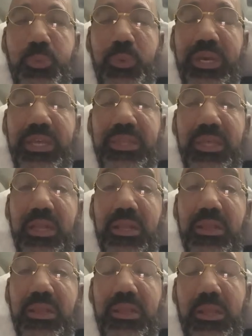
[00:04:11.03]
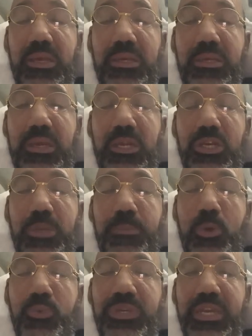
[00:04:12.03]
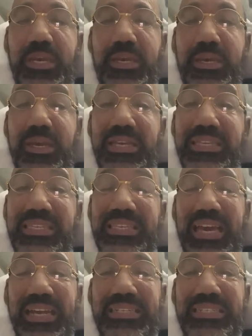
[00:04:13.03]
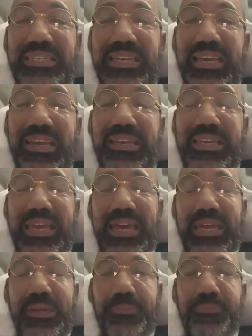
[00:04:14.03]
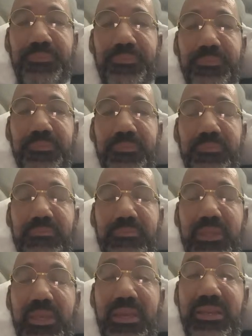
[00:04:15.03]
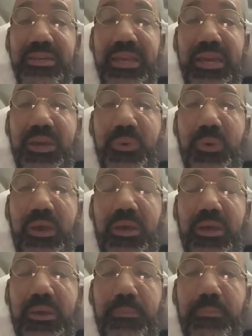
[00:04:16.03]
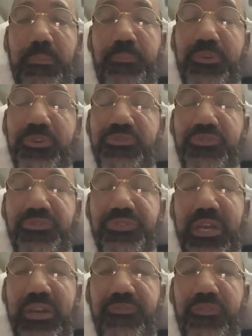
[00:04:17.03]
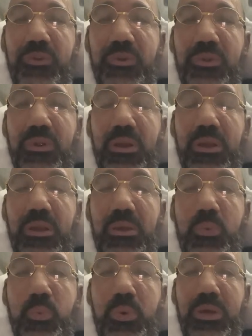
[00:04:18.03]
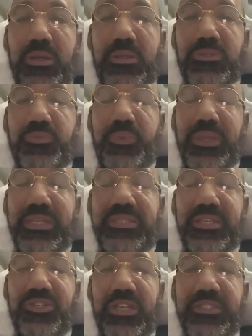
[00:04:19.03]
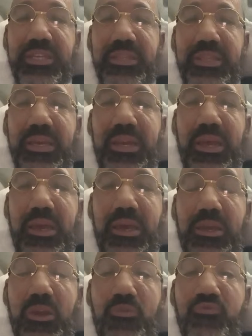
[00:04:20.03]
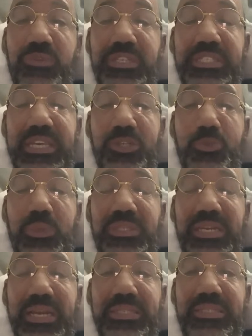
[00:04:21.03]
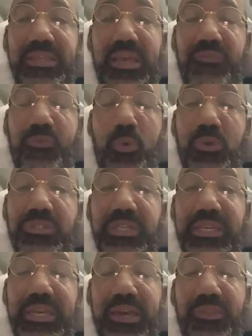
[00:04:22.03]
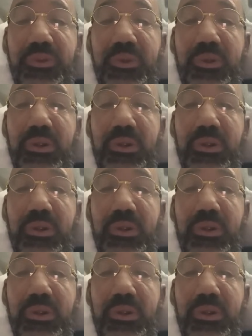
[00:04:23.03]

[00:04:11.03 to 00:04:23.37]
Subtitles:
with lung pneumonia yet again. Now, producer Jennifer was really suggesting that I reschedule tonight's live altogether